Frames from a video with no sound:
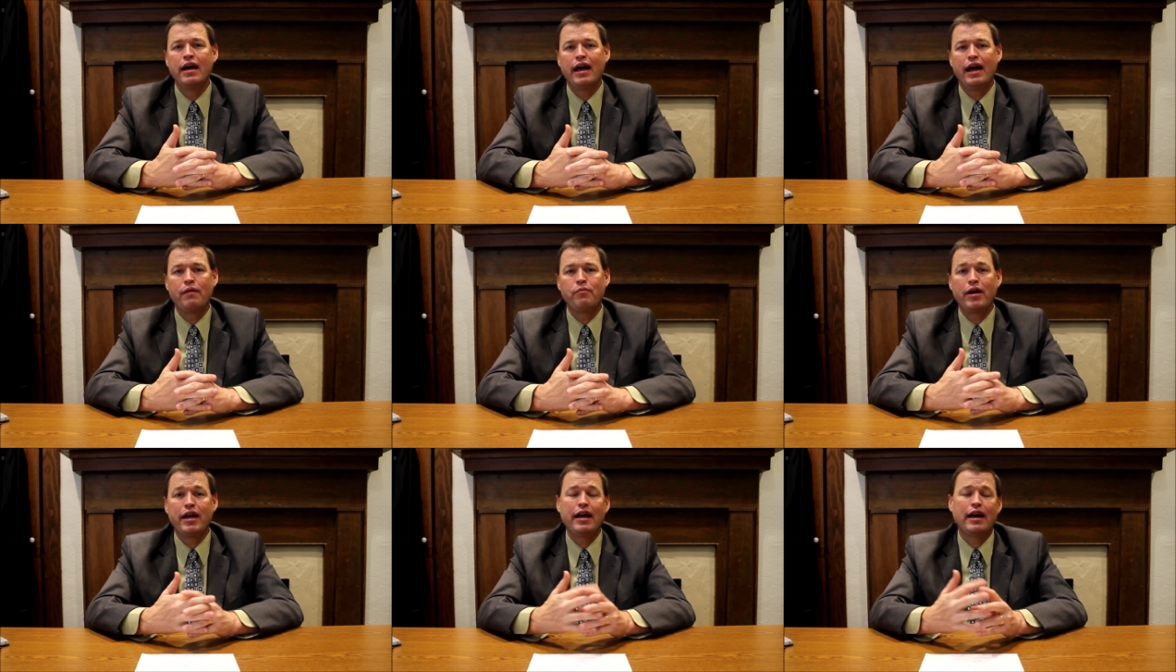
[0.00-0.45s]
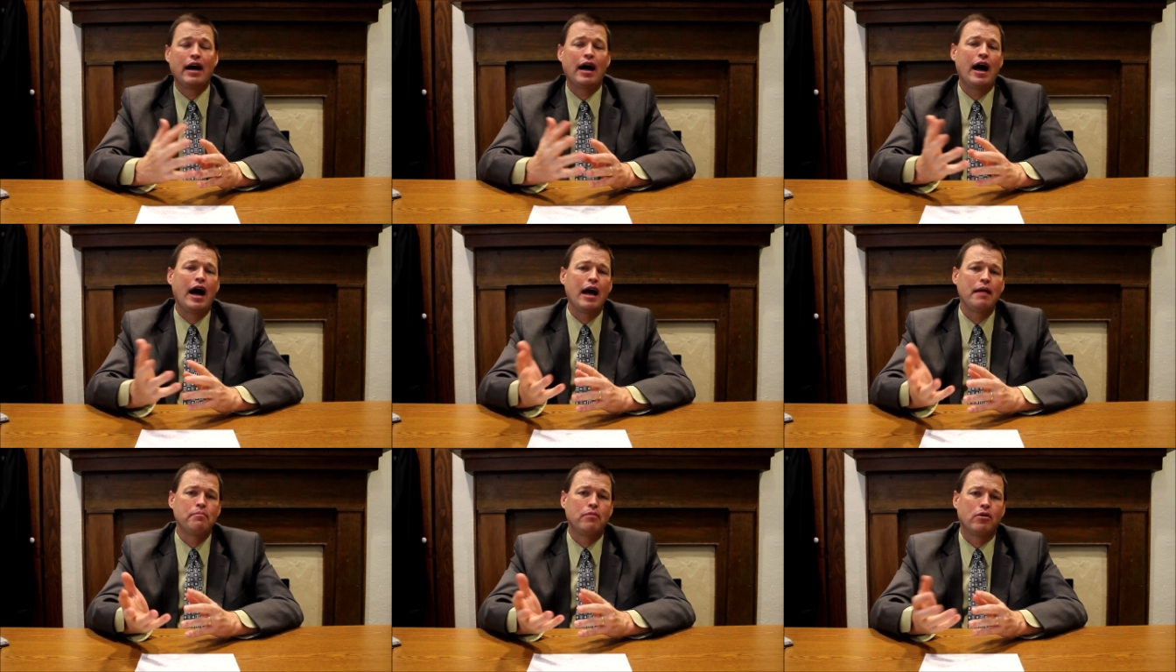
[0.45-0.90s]
and we hit a
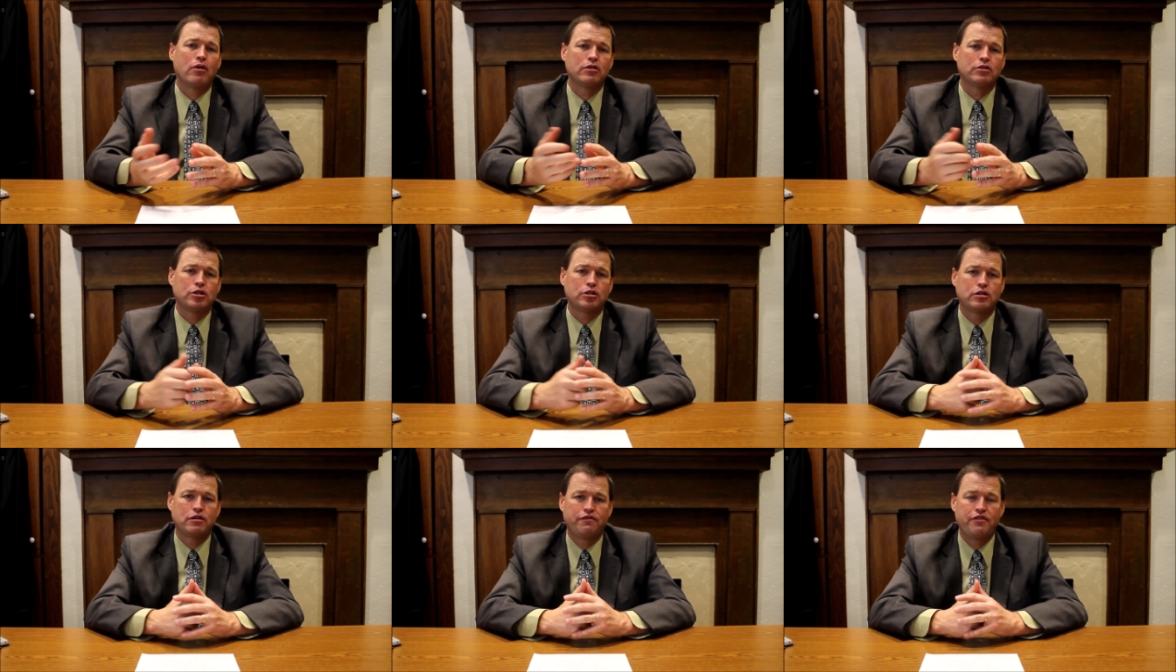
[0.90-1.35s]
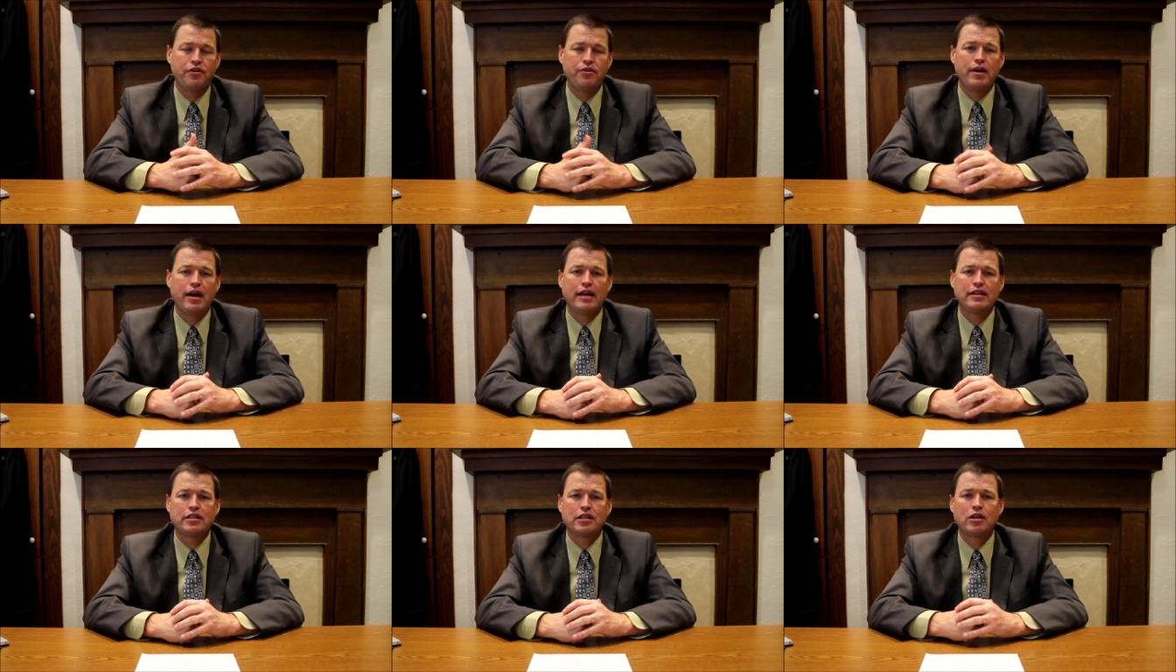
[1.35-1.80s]
high mark just a few
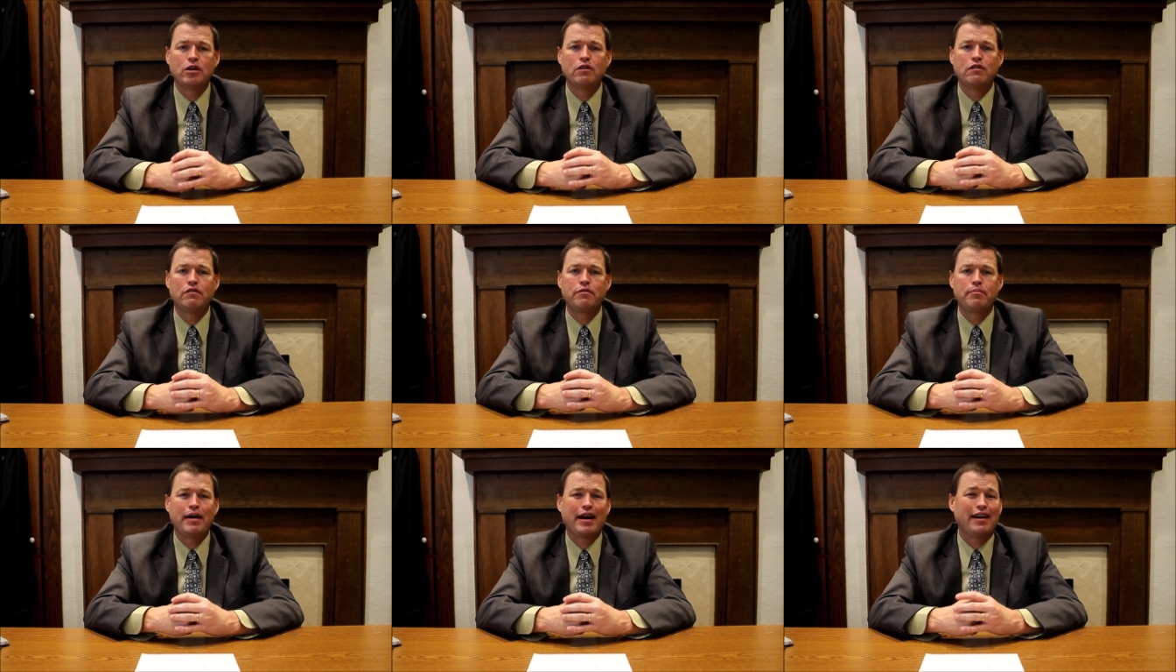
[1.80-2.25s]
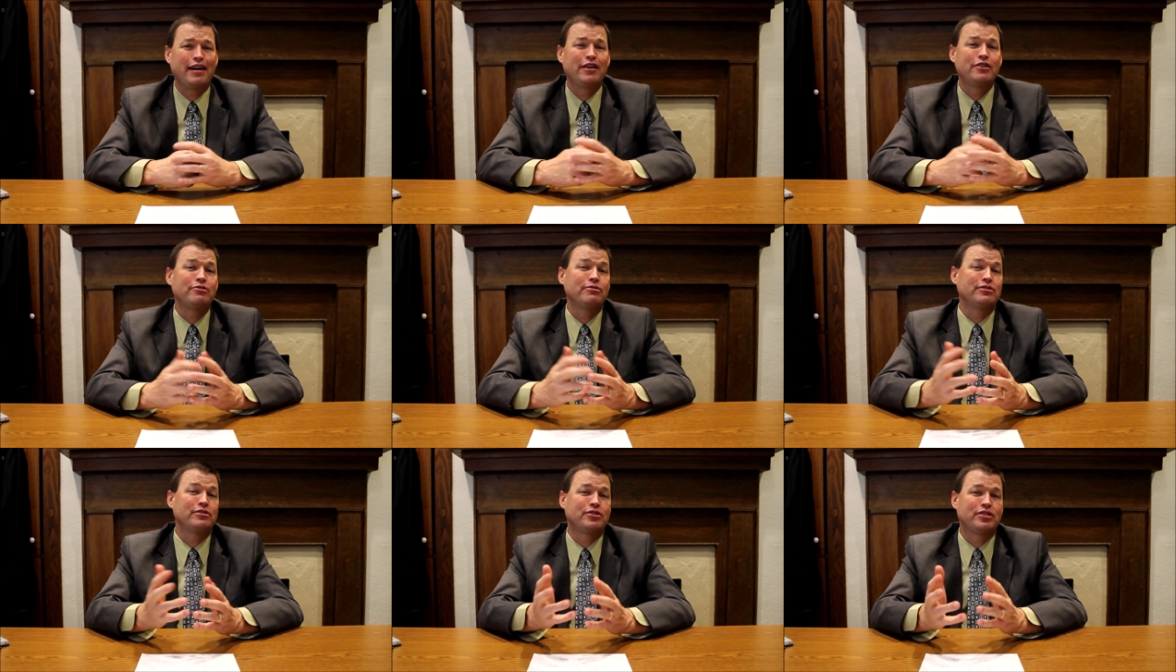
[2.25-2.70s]
days ago of about
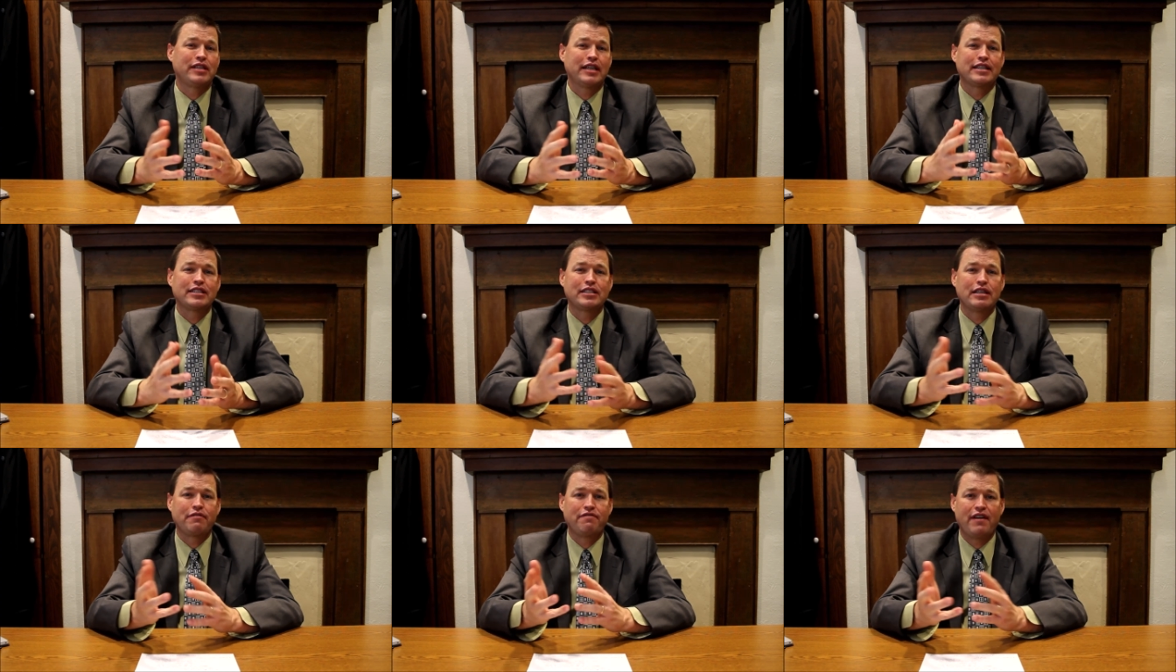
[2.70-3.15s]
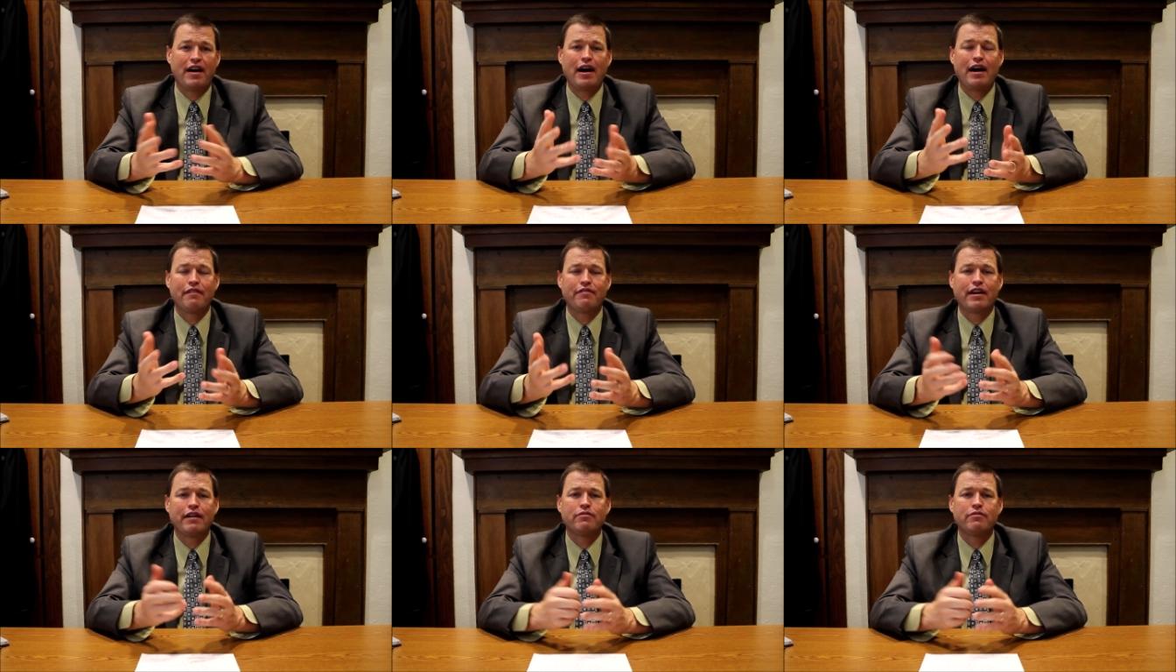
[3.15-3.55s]
165,